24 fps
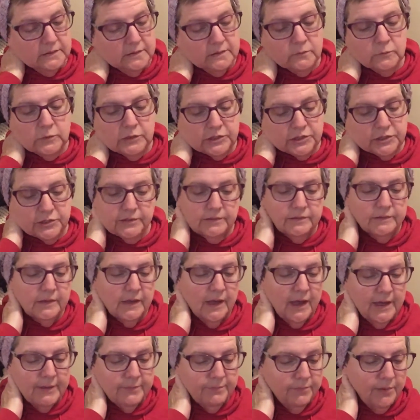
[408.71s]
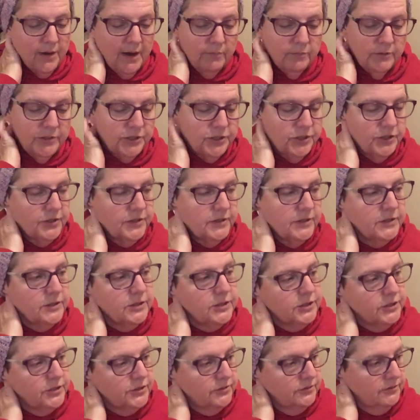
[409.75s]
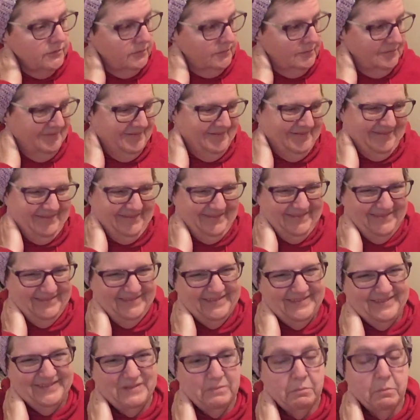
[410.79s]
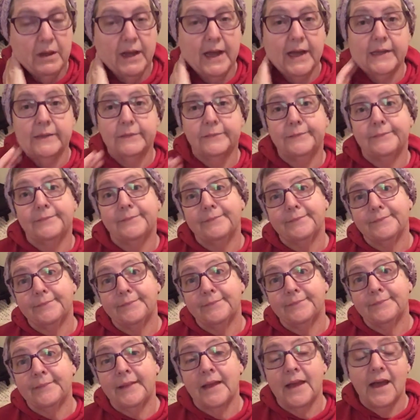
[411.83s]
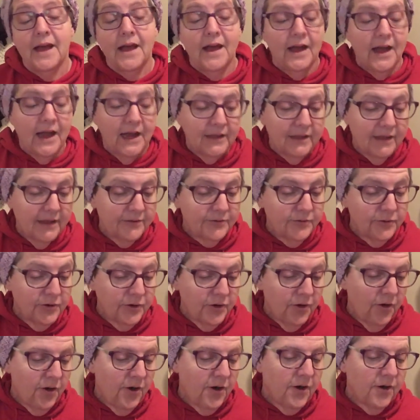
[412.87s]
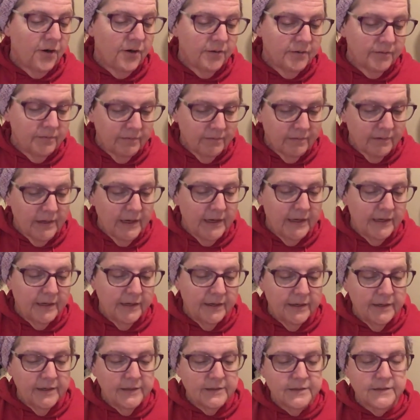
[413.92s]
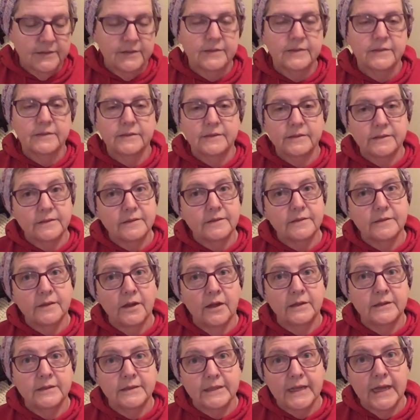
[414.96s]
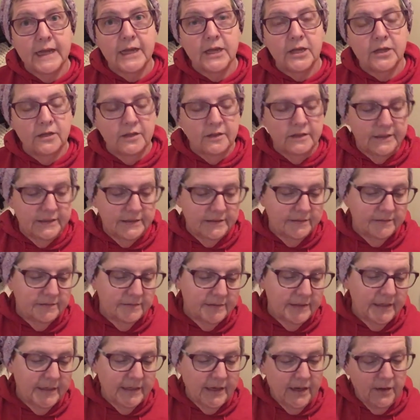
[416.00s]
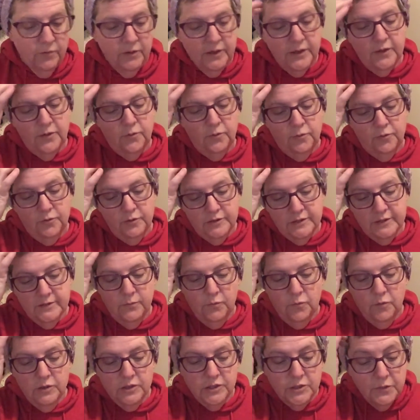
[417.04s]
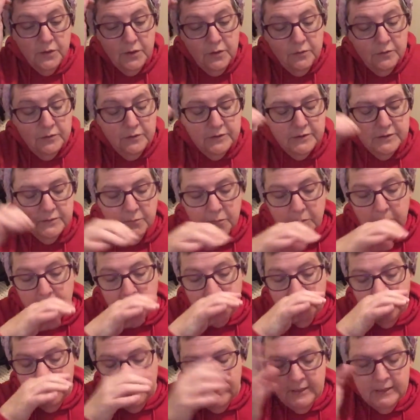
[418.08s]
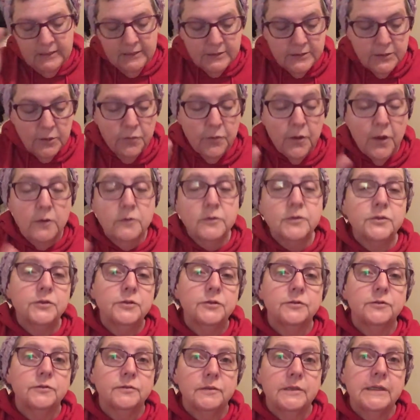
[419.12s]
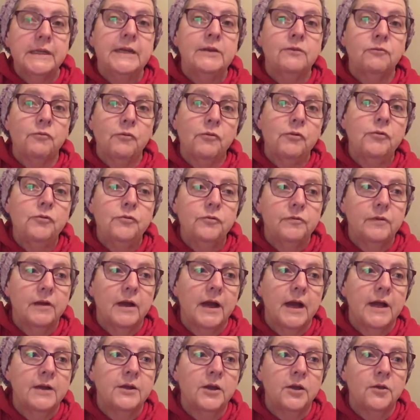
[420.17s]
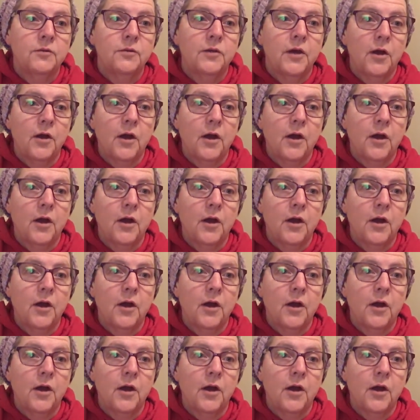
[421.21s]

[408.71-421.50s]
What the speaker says: which I probably shouldn't do, but I like their yarn and it is on sale, and I wanted to order some more, so I ordered some more. So those are en route. I know the